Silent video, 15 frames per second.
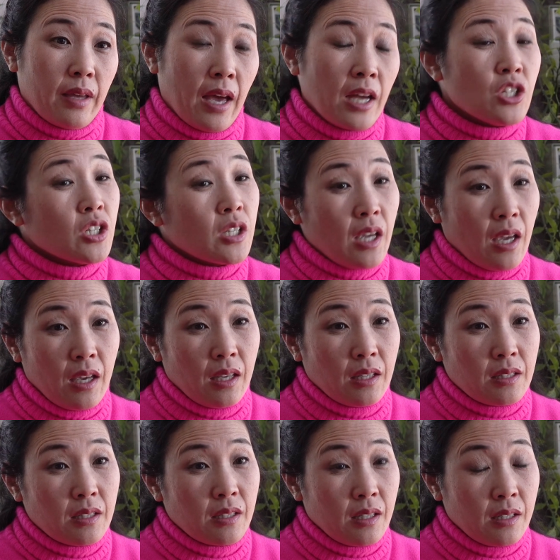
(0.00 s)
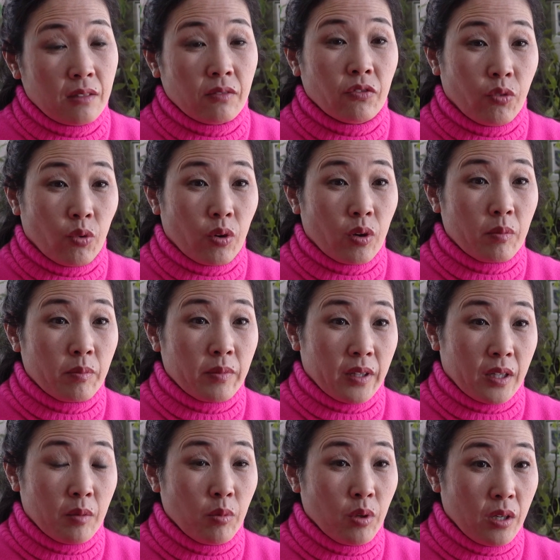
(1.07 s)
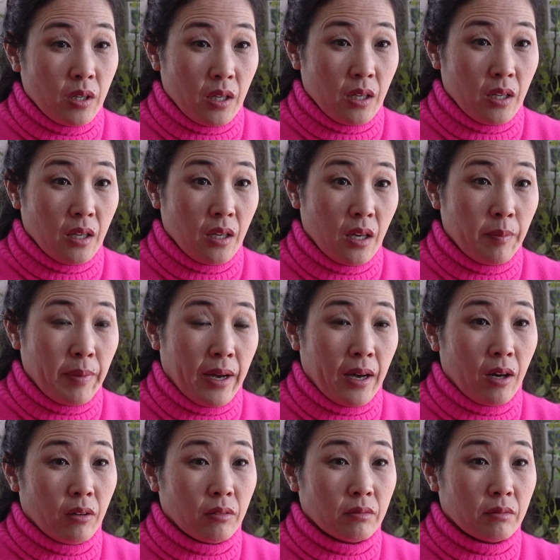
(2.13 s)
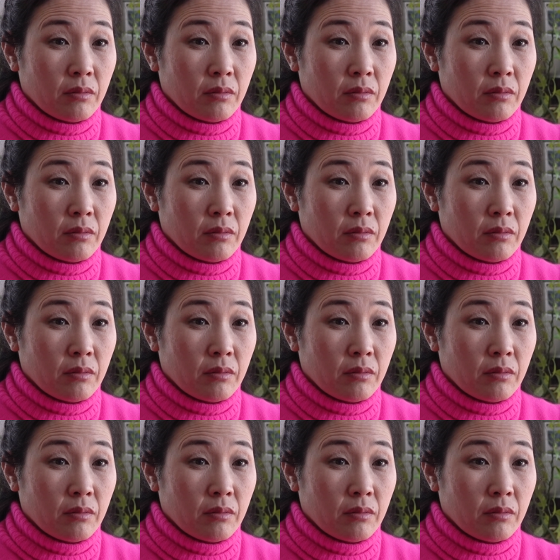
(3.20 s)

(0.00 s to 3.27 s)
educate and inform the community about